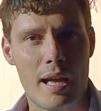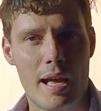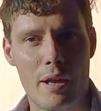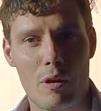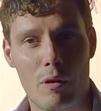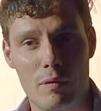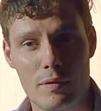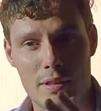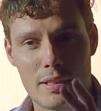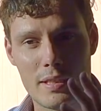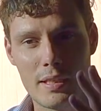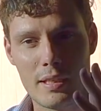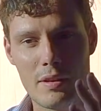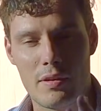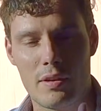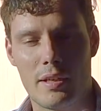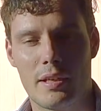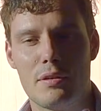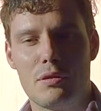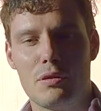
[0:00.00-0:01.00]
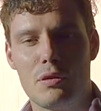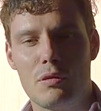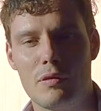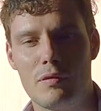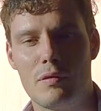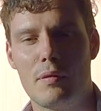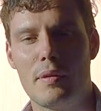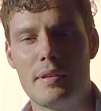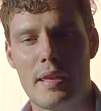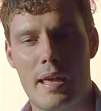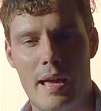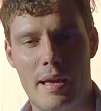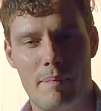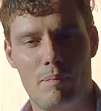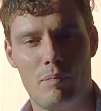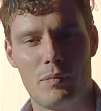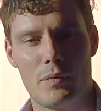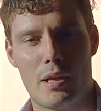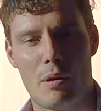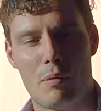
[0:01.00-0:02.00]
and obviously anything I could do to avoid
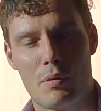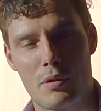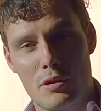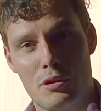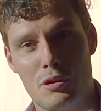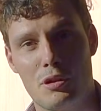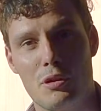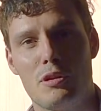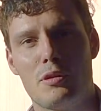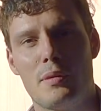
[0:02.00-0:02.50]
that, I wanted to do.